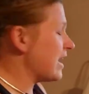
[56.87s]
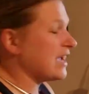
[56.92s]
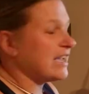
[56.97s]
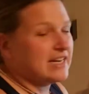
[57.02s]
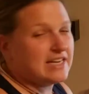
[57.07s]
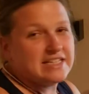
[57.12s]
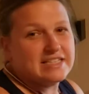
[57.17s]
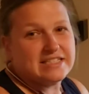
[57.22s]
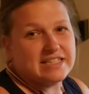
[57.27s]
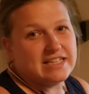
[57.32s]
I
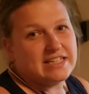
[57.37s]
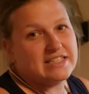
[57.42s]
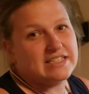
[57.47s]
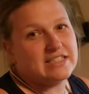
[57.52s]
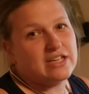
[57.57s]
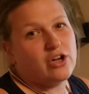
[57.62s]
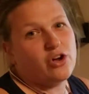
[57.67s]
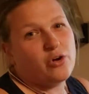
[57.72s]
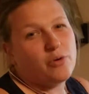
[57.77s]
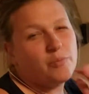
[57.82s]
can assess
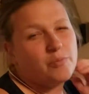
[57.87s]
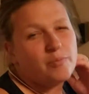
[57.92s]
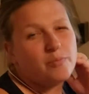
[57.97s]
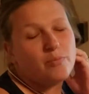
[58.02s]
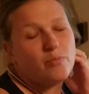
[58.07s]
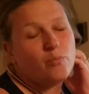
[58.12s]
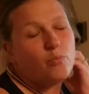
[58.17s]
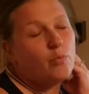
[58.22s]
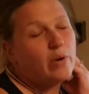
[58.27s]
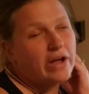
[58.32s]

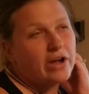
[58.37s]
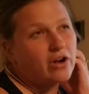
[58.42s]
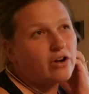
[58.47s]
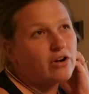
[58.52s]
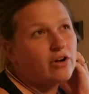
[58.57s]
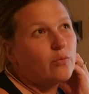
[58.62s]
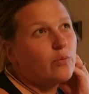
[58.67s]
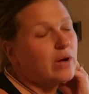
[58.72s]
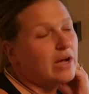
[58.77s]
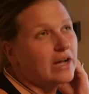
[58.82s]

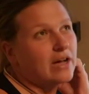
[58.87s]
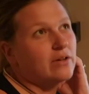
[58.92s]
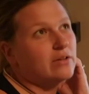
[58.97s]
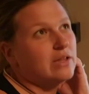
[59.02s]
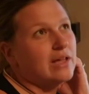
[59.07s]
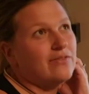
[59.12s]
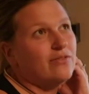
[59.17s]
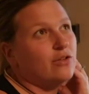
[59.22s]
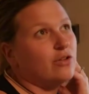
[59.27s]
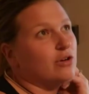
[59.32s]
what kind of
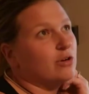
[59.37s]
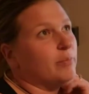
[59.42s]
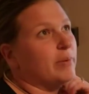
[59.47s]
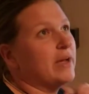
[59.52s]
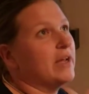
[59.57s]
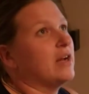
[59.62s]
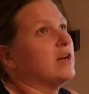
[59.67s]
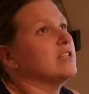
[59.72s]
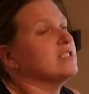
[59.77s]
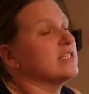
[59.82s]
level her
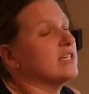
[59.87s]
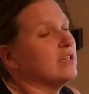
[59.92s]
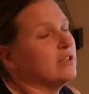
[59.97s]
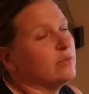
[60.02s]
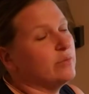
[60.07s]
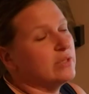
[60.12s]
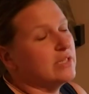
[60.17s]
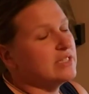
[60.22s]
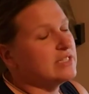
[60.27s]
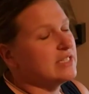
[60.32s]
pain on a scale of
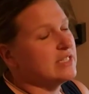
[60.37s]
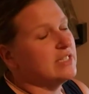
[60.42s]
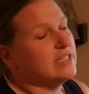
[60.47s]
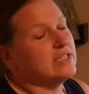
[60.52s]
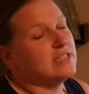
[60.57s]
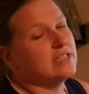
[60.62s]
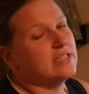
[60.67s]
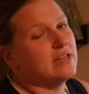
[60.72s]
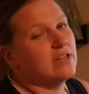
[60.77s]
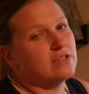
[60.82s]
1 to 10
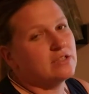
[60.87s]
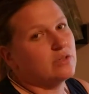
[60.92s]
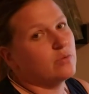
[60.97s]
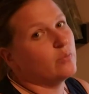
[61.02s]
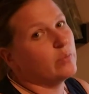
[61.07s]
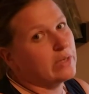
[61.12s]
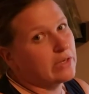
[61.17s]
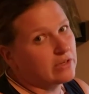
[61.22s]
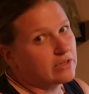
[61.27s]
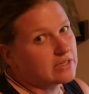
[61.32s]
is, and also
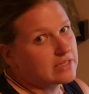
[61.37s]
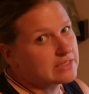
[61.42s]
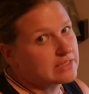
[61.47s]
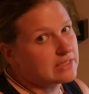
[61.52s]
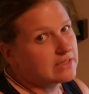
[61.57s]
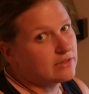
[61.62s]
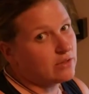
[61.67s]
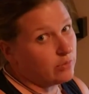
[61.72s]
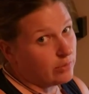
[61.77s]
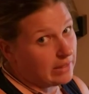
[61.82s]
where it's
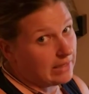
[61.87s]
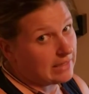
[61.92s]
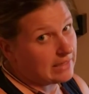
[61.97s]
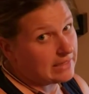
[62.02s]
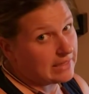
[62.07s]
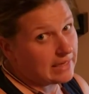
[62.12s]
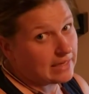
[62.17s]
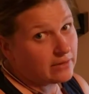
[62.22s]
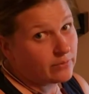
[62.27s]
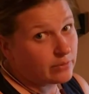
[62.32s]
located
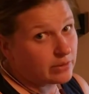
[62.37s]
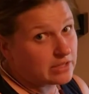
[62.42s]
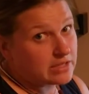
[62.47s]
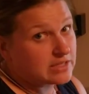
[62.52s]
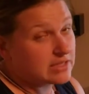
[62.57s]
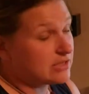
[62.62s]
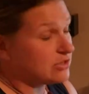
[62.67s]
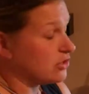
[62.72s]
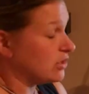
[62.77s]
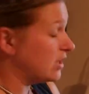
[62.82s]
at, where it's
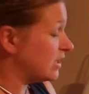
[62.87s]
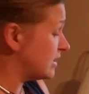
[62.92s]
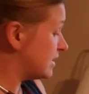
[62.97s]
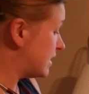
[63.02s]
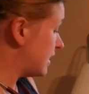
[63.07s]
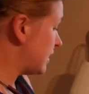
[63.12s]
centralized